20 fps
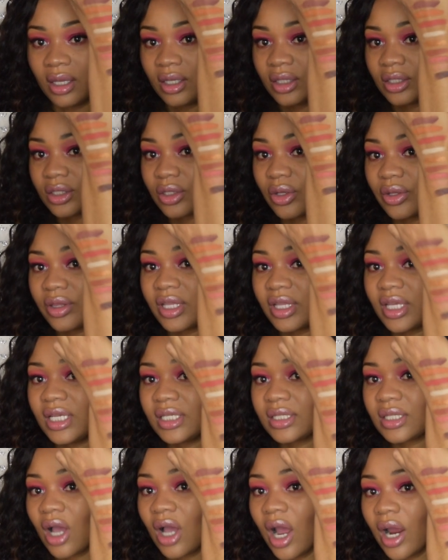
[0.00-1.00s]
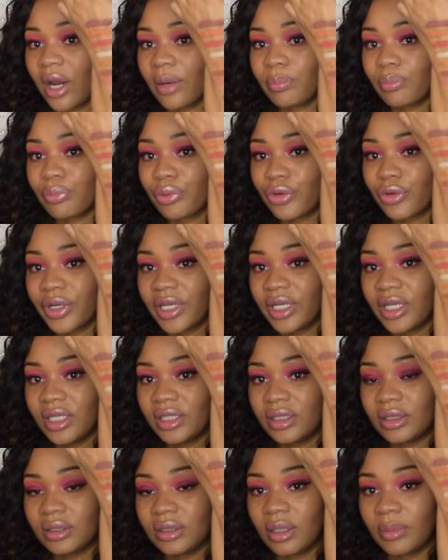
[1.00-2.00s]
So these are
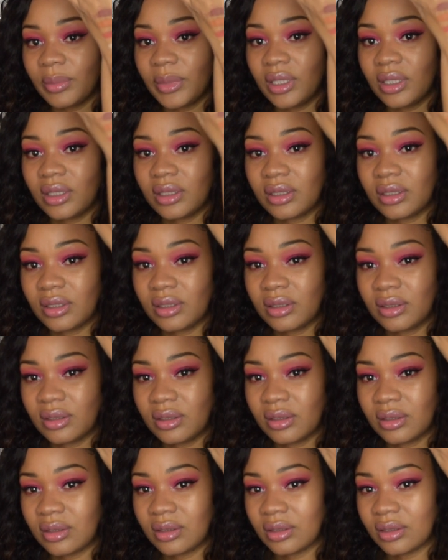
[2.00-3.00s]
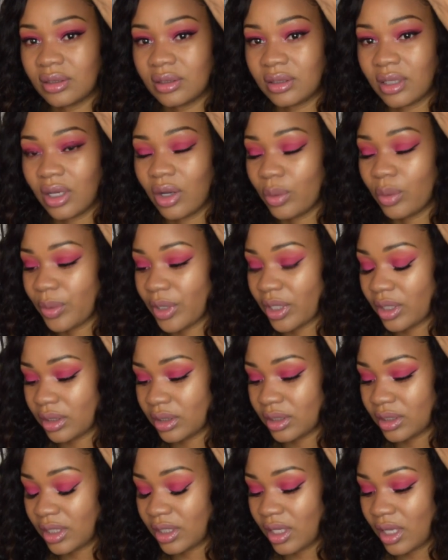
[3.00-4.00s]
pretty, I hope you
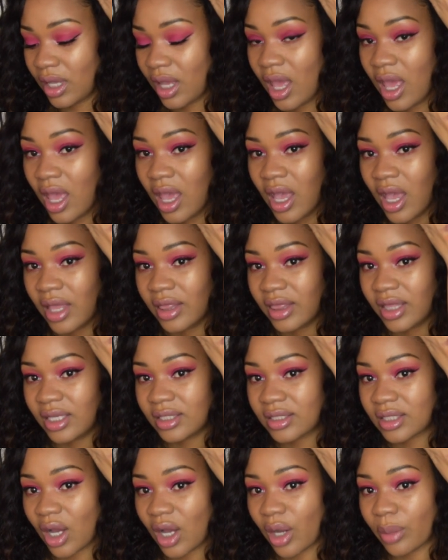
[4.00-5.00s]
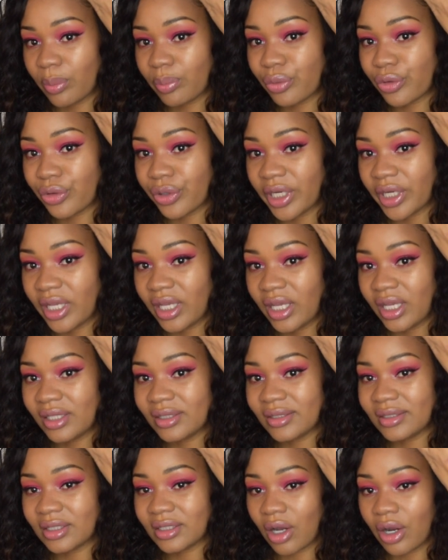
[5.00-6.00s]
can see. These are pretty
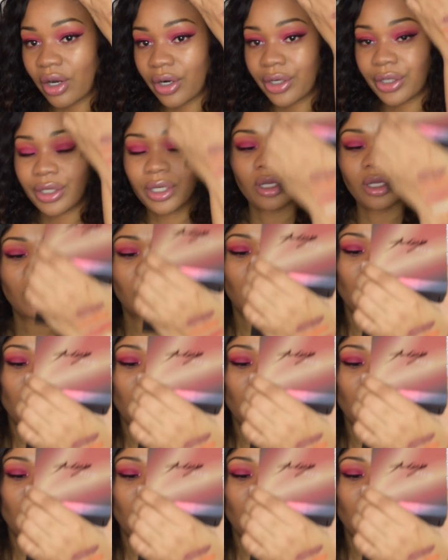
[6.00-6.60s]
darn